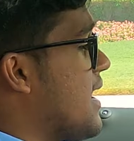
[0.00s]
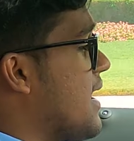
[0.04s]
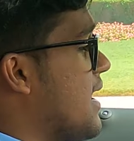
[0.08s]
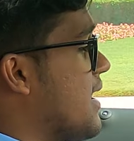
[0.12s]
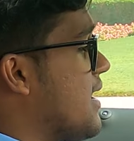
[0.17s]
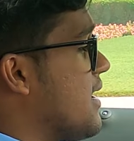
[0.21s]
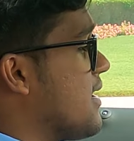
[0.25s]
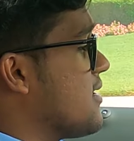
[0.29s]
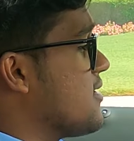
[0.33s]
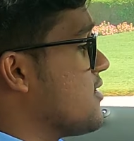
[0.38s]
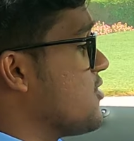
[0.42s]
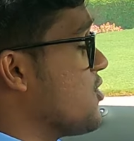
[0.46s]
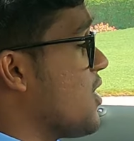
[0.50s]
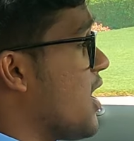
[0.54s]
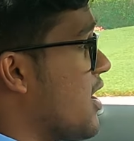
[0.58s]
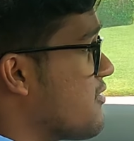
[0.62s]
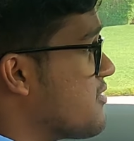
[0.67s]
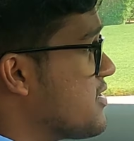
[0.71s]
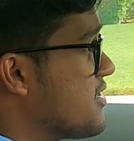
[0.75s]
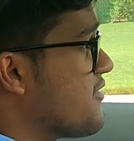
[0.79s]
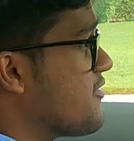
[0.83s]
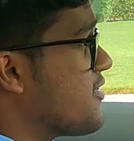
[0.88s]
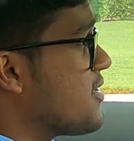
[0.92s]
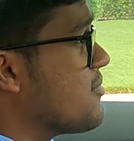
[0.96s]
And you
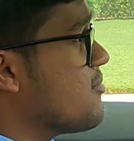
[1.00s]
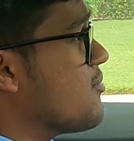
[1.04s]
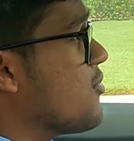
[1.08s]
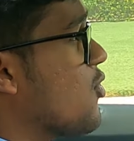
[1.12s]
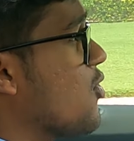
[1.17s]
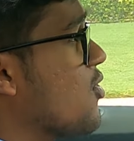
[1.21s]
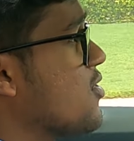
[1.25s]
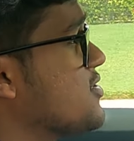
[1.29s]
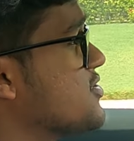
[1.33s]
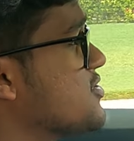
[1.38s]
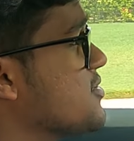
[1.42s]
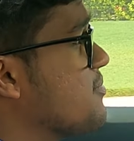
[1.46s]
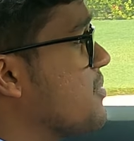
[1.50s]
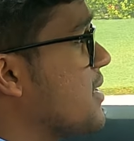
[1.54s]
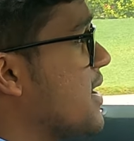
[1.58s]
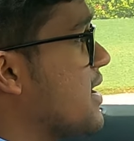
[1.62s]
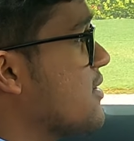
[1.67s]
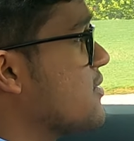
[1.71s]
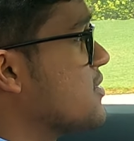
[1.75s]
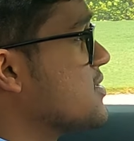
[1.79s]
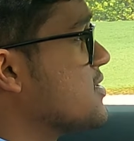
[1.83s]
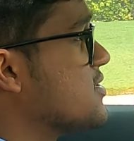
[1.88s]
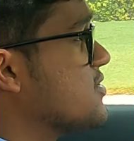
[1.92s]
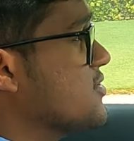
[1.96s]
have different modes to
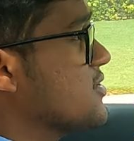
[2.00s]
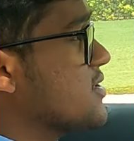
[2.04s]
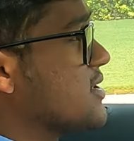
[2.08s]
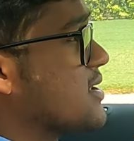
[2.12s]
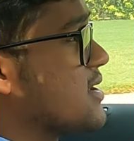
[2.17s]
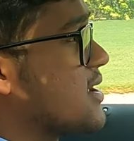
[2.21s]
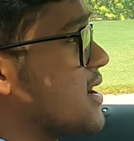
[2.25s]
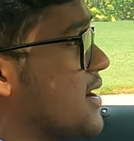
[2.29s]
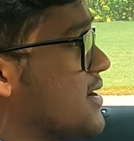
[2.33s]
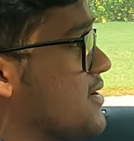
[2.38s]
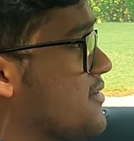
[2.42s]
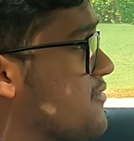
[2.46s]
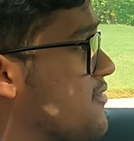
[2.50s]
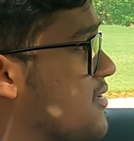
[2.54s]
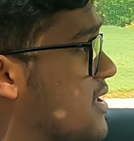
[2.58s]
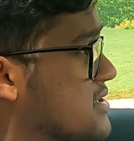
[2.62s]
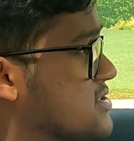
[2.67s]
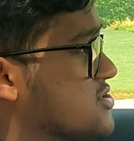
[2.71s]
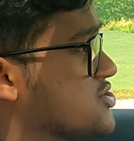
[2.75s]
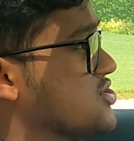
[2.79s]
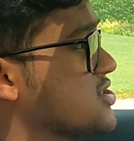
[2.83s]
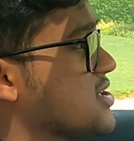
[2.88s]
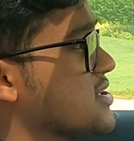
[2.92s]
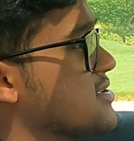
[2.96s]
play with, so you can kind of
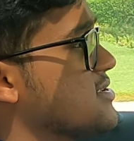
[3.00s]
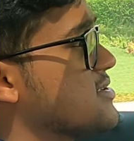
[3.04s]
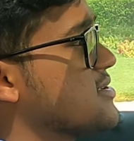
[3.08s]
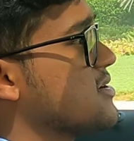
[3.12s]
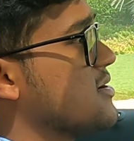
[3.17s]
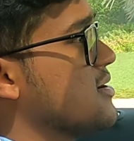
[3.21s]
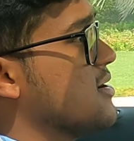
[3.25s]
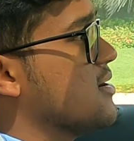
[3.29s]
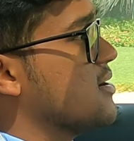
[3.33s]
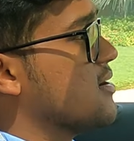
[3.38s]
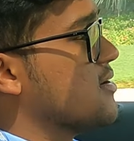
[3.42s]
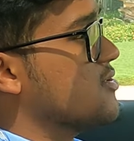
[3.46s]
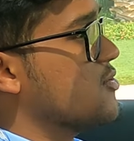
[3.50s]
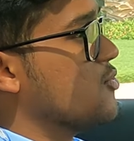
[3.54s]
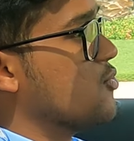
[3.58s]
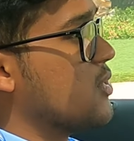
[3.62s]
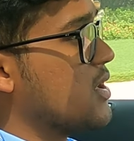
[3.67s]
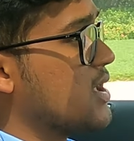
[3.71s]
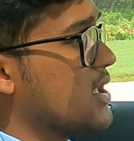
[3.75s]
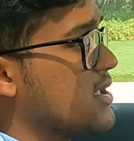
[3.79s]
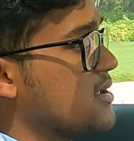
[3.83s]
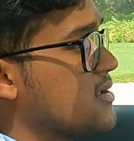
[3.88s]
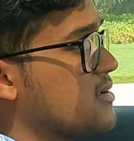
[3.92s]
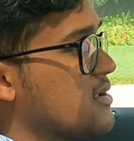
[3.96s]
adjust the
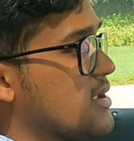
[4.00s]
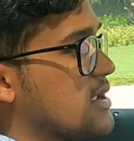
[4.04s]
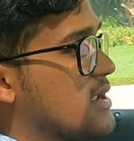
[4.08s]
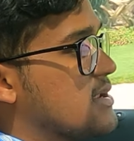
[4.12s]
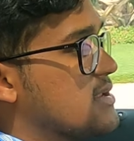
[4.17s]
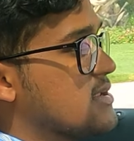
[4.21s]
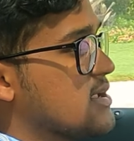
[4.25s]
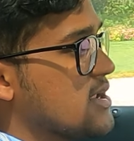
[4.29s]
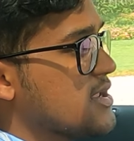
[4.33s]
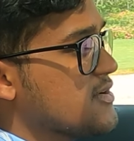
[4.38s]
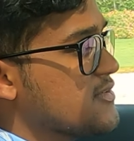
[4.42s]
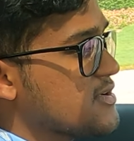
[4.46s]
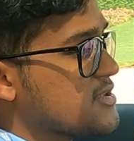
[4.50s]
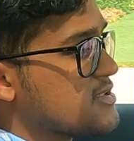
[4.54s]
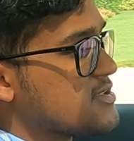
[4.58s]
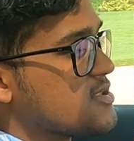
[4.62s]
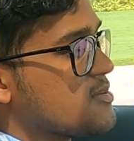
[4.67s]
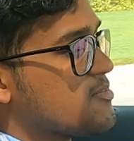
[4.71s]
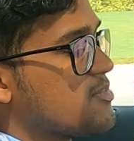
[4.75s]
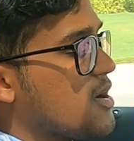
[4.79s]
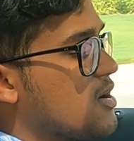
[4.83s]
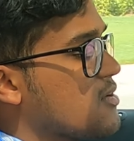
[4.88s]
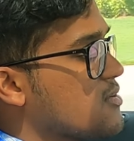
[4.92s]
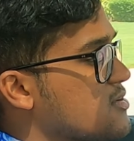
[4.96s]
way it delivers
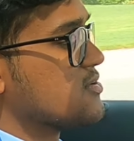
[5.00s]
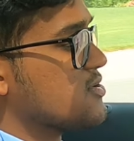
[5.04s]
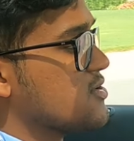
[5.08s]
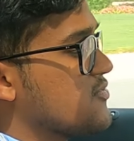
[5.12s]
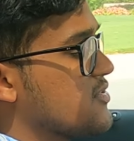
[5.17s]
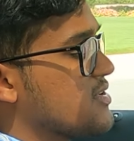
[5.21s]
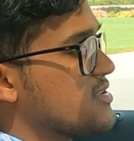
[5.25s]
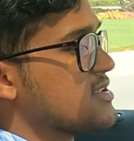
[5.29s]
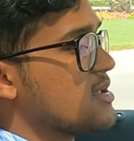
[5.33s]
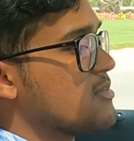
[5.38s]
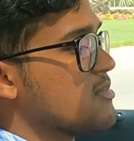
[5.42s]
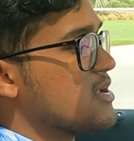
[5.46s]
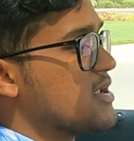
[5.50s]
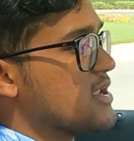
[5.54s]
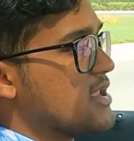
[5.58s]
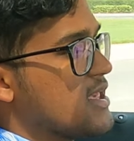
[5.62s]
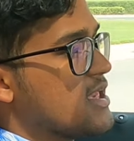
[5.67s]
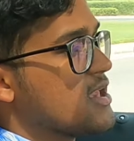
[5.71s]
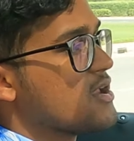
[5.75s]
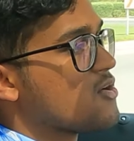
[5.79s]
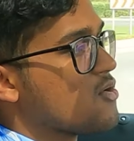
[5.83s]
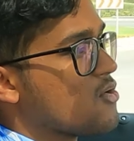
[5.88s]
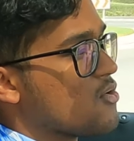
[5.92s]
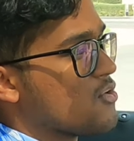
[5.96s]
the power. So for example, in
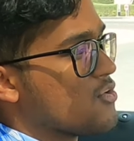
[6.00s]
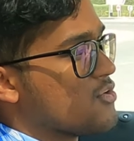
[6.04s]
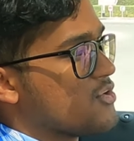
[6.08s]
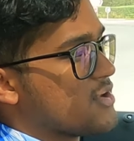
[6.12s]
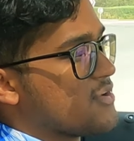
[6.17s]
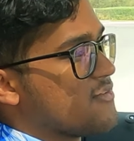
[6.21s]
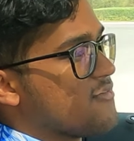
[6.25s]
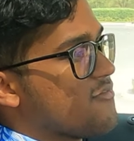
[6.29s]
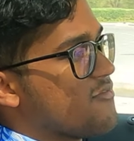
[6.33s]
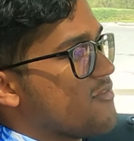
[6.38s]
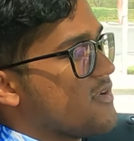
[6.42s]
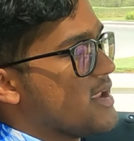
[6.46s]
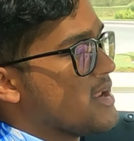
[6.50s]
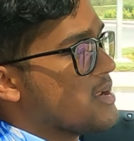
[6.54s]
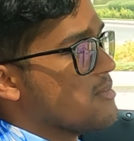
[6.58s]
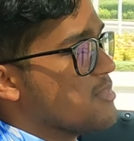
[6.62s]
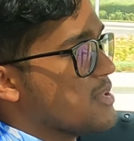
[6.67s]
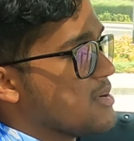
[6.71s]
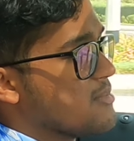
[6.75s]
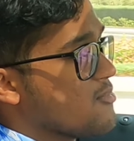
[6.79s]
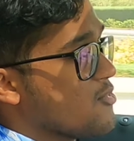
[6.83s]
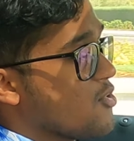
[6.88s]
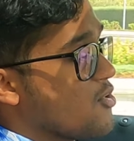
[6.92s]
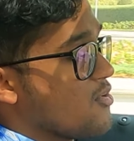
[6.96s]
Eco, you can feel a
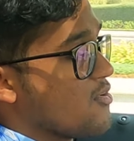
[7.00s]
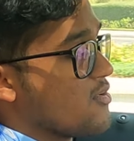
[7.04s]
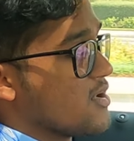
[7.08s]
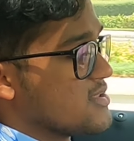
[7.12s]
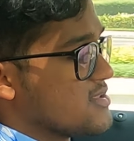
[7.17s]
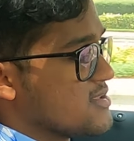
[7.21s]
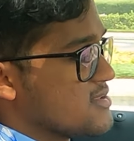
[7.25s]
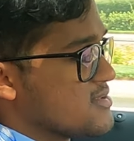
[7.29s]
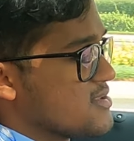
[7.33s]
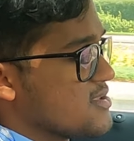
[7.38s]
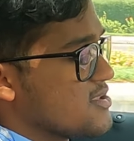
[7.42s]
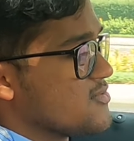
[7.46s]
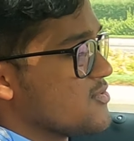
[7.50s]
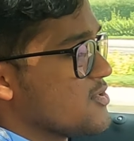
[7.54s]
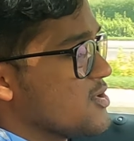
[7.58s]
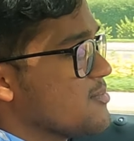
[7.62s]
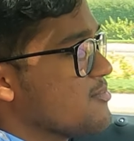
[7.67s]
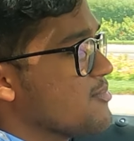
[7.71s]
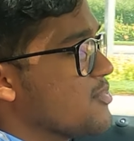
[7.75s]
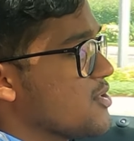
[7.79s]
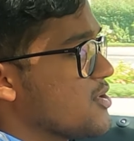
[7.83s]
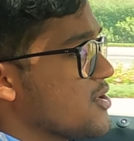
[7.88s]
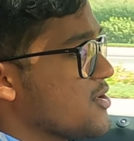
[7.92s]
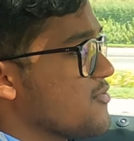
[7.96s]
bit more resistance when you
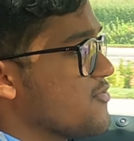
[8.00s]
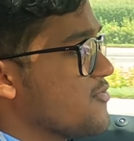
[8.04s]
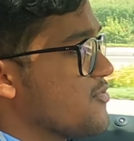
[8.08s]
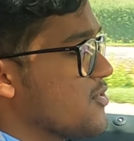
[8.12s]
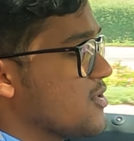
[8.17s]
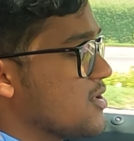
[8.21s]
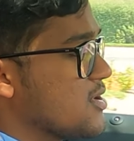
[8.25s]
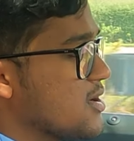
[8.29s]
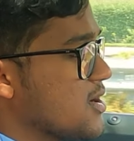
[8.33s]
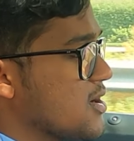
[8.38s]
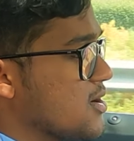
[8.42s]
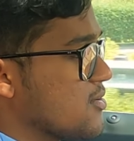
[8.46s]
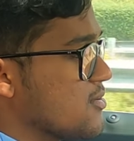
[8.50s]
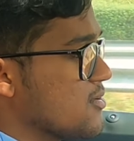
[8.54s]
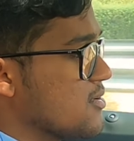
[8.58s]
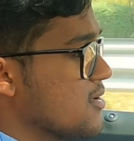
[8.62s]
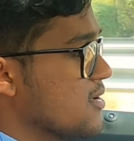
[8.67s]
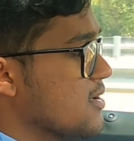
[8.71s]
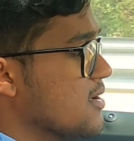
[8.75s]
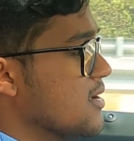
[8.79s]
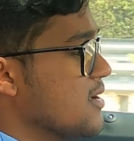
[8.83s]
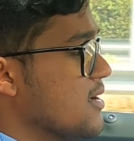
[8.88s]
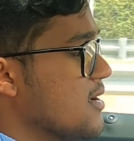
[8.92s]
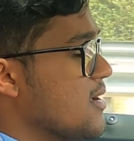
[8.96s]
put your foot
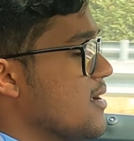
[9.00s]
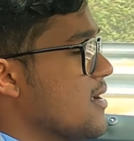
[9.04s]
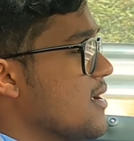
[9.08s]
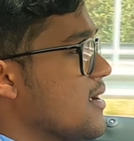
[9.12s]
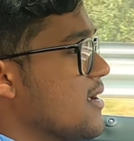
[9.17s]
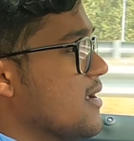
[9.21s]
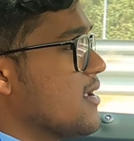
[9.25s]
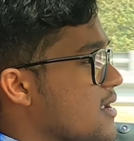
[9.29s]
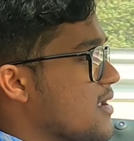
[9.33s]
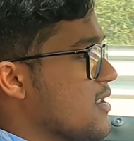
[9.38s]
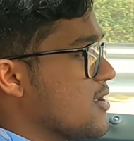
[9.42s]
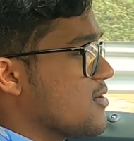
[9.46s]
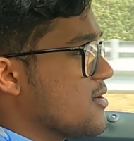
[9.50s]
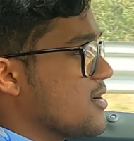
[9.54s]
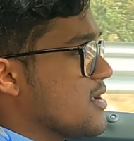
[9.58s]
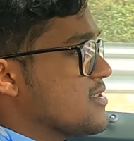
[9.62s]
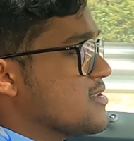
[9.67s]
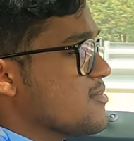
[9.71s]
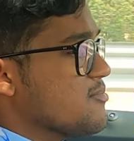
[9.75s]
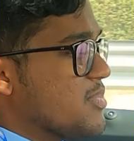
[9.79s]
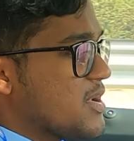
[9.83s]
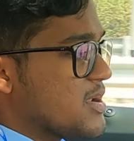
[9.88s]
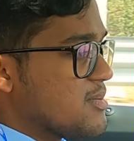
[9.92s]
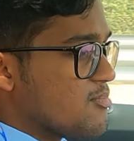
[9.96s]
down. You know,
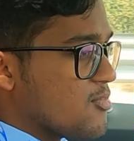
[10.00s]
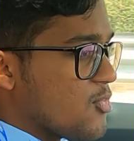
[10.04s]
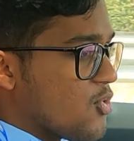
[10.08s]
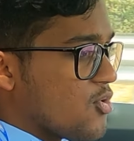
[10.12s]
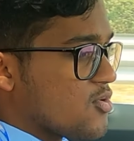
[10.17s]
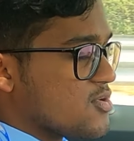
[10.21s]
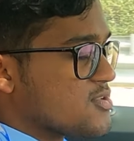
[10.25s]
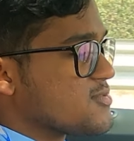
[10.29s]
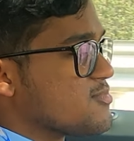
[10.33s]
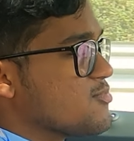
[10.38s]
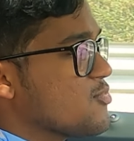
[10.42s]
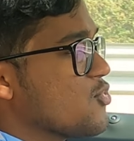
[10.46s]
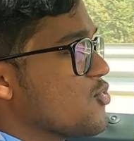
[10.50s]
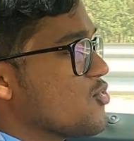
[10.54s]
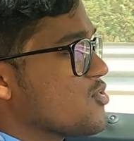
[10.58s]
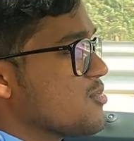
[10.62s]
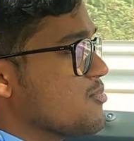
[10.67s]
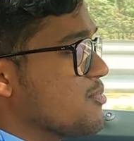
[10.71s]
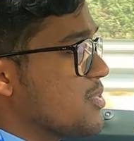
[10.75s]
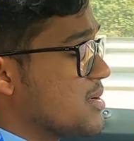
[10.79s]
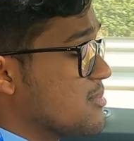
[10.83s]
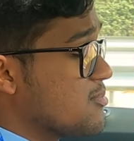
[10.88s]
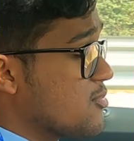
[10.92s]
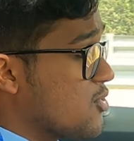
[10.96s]
it's a bit more smooth,
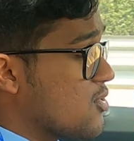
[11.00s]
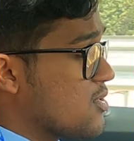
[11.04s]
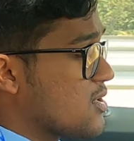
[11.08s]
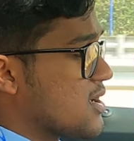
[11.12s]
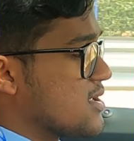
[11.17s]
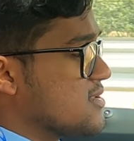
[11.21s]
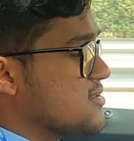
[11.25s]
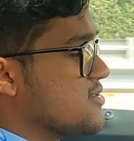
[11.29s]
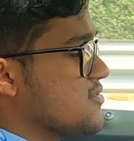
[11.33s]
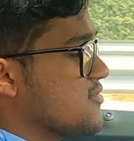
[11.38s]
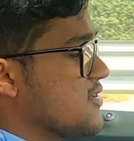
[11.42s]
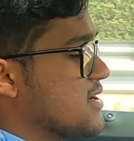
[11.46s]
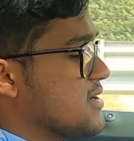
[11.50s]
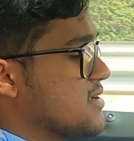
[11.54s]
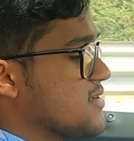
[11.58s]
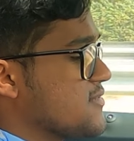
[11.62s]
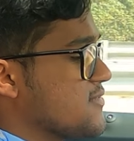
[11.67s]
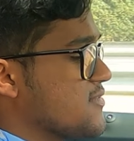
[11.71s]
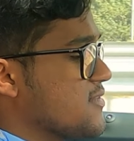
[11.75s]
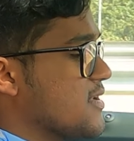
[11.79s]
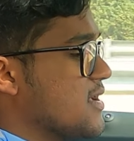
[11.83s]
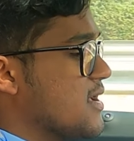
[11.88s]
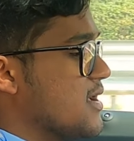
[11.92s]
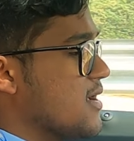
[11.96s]
a bit more
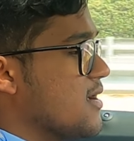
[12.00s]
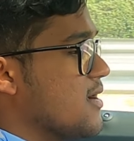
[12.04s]
conservative.